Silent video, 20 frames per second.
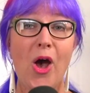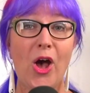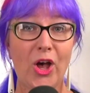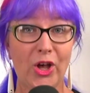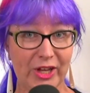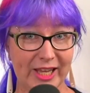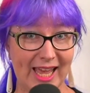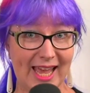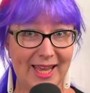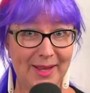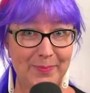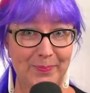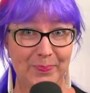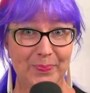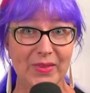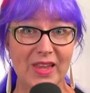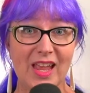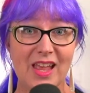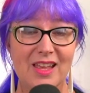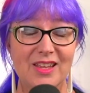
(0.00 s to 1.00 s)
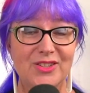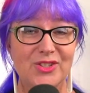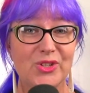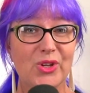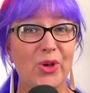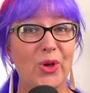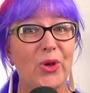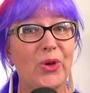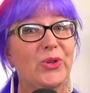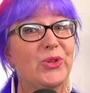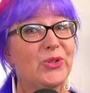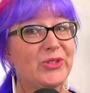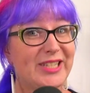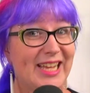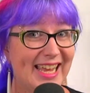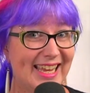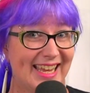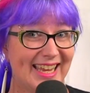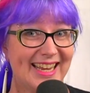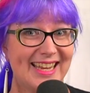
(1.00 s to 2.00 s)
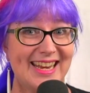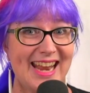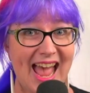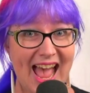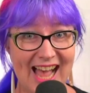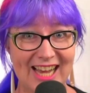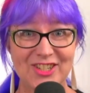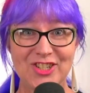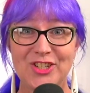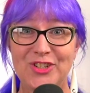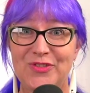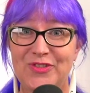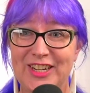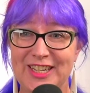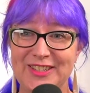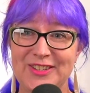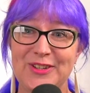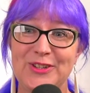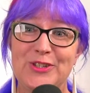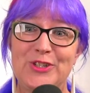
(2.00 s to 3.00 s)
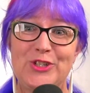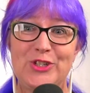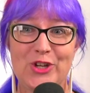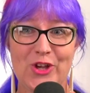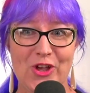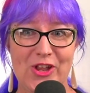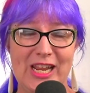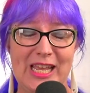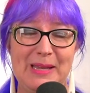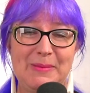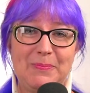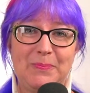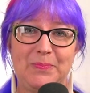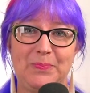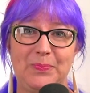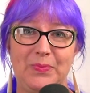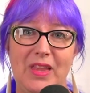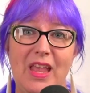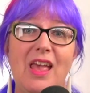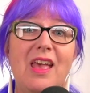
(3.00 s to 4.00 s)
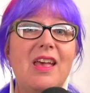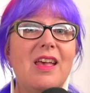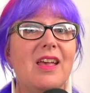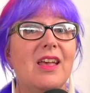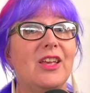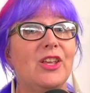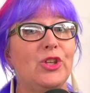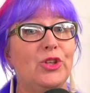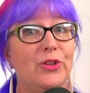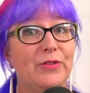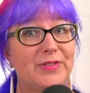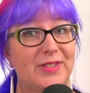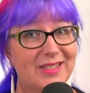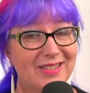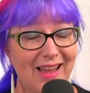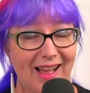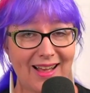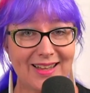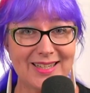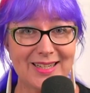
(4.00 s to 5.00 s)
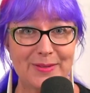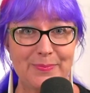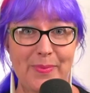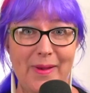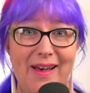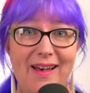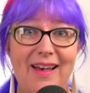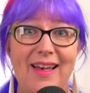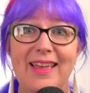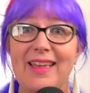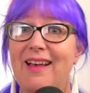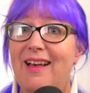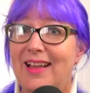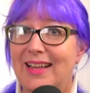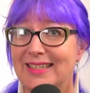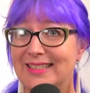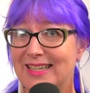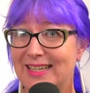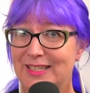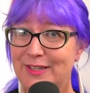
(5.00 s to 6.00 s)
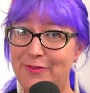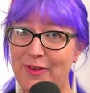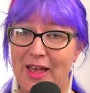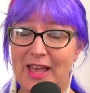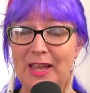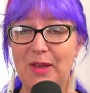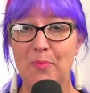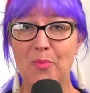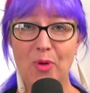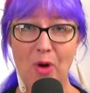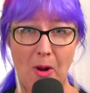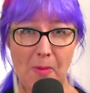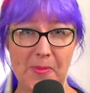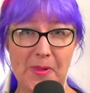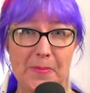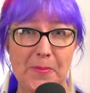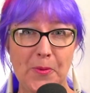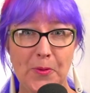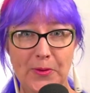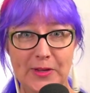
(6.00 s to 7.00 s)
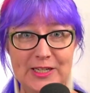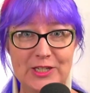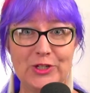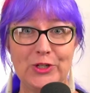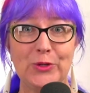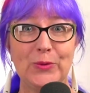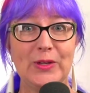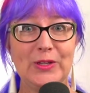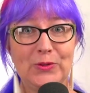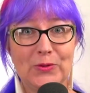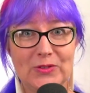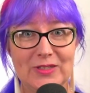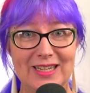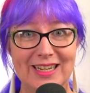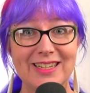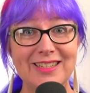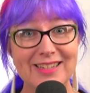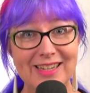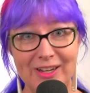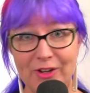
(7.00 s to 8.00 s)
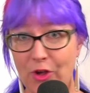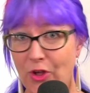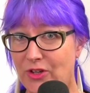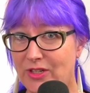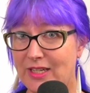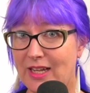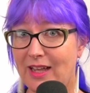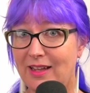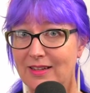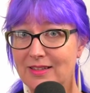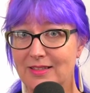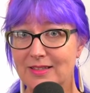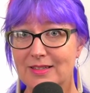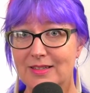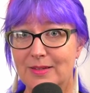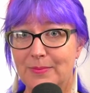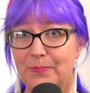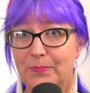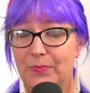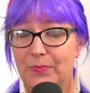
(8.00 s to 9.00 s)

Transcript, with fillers: Okay, so you're taking an action research journey. You've started by identifying a problem or issue in your teaching context.